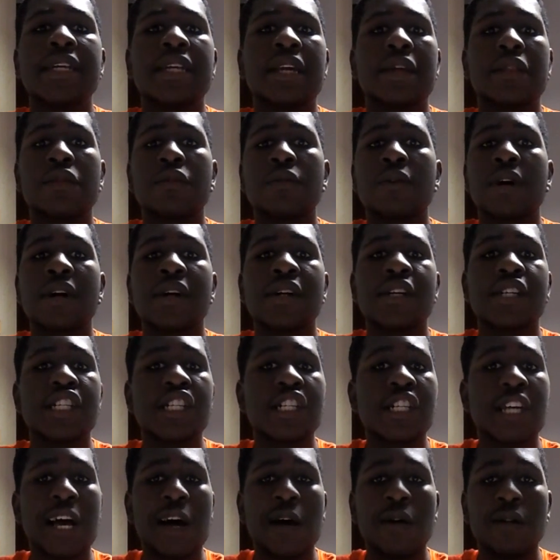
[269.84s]
there throughout
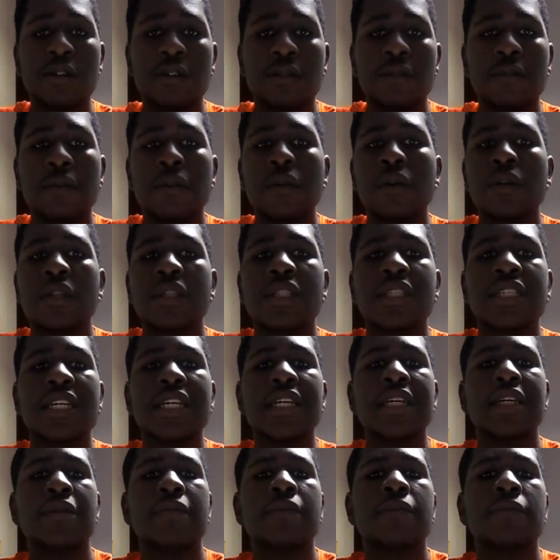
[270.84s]
his childhood, for not
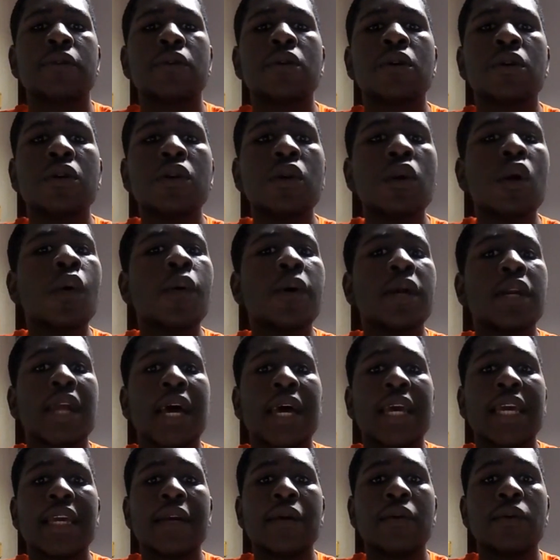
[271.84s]
seeing, for not knowing
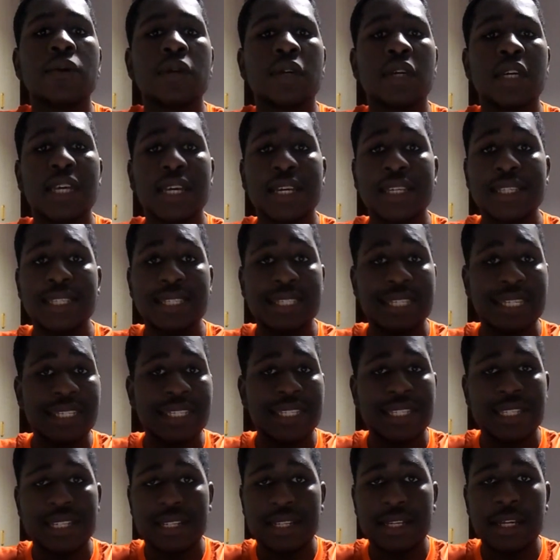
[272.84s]
that he he
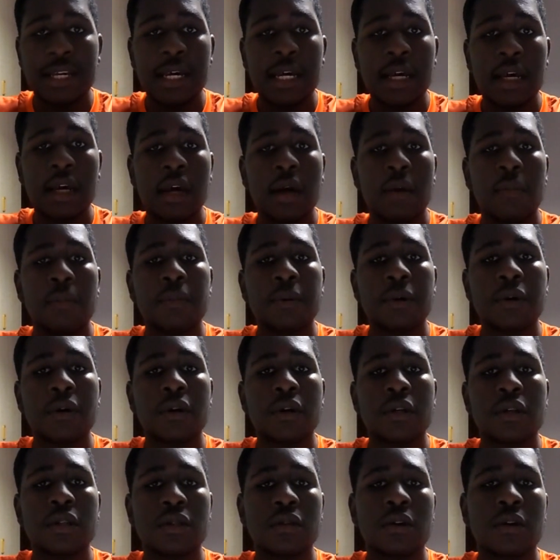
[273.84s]
existed,
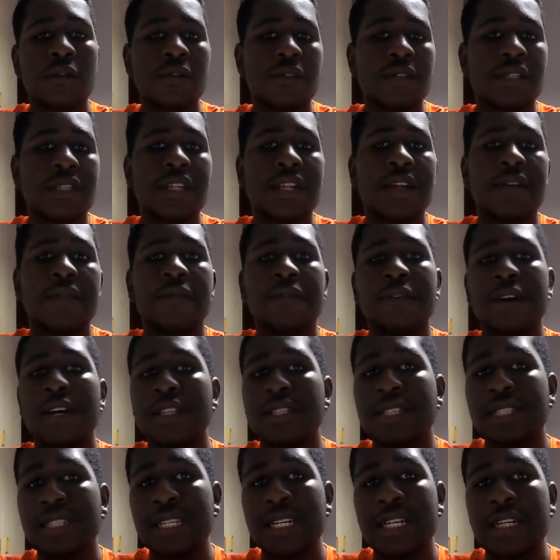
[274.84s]
because obviously
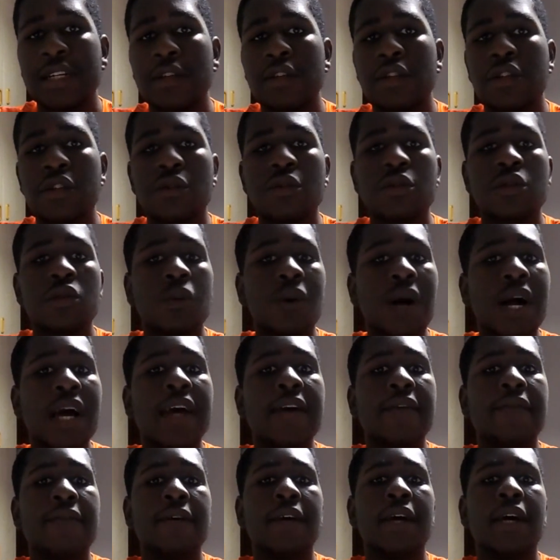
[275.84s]
Francine, Joe's
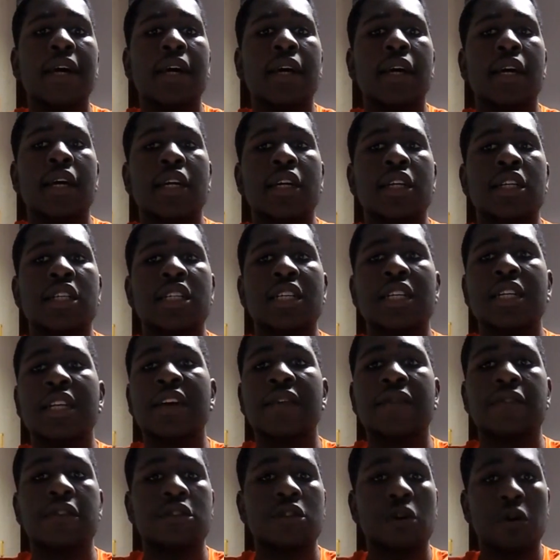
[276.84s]
wife, she
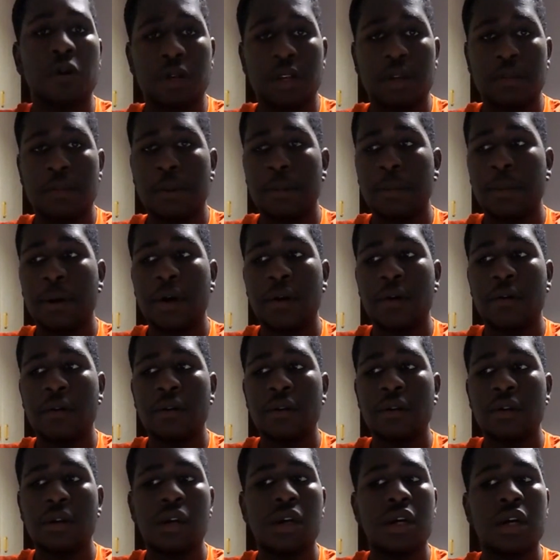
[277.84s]
never told him about
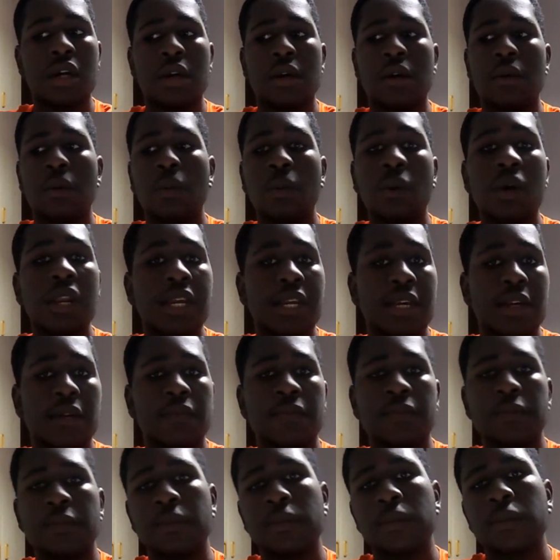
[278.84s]
uh, Wally,
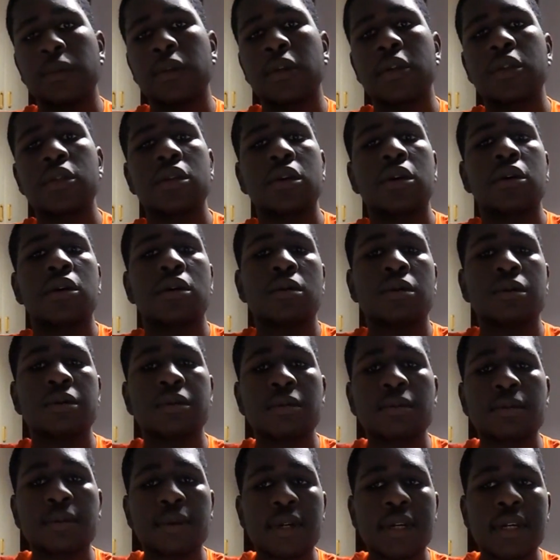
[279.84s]
so
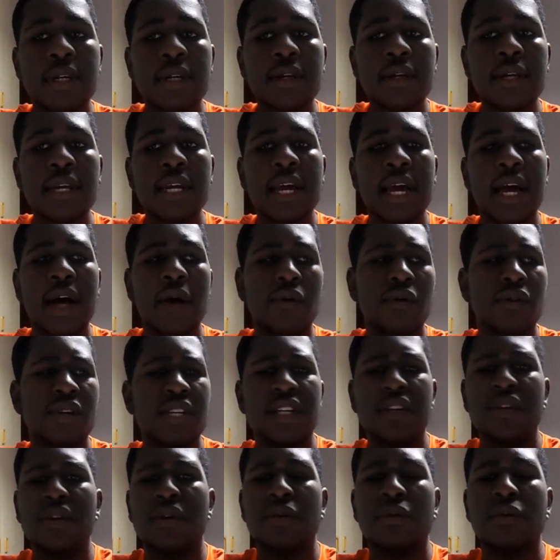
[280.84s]
how could
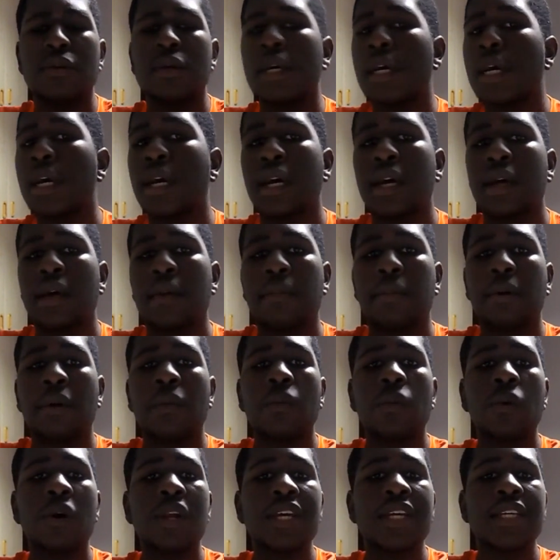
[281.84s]
he know?
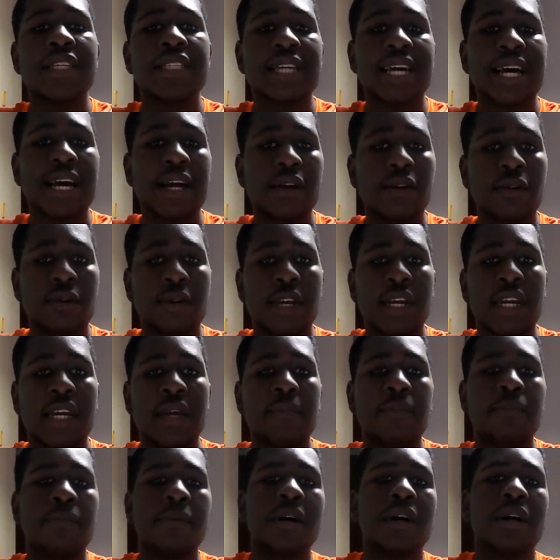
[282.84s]
But Wally's
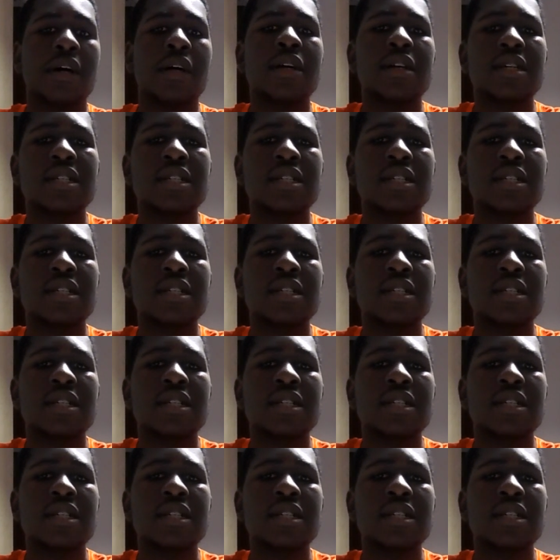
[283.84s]
angry, but